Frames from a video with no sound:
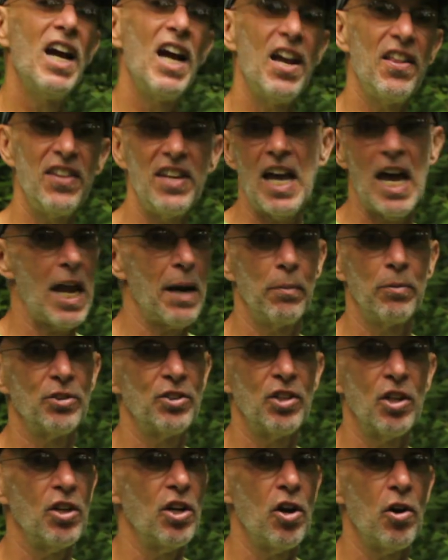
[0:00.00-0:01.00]
and the
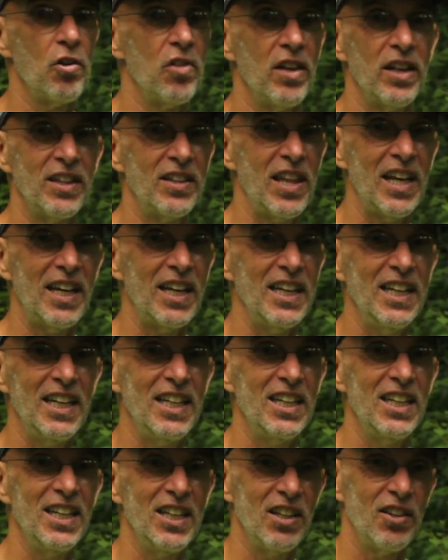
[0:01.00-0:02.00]
animals don't know they, they can
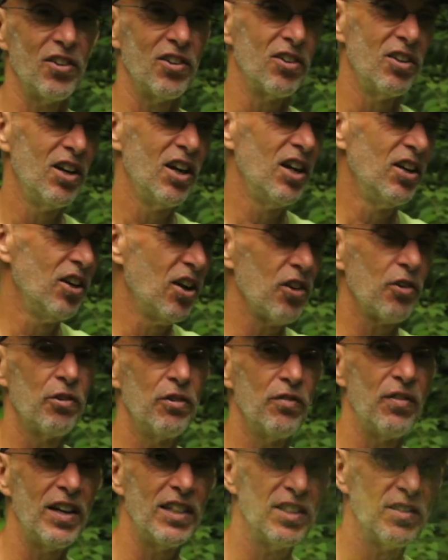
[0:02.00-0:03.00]
eat it either. Another
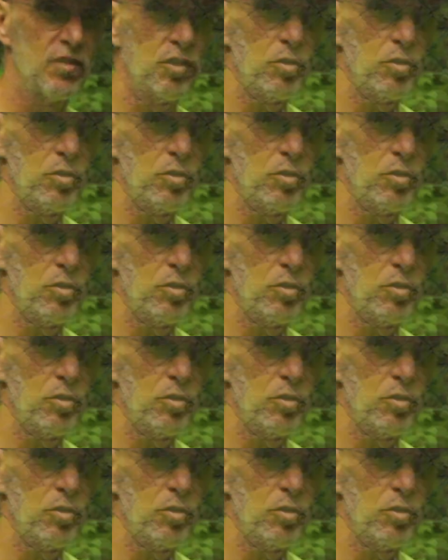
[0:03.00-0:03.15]
invasive uh,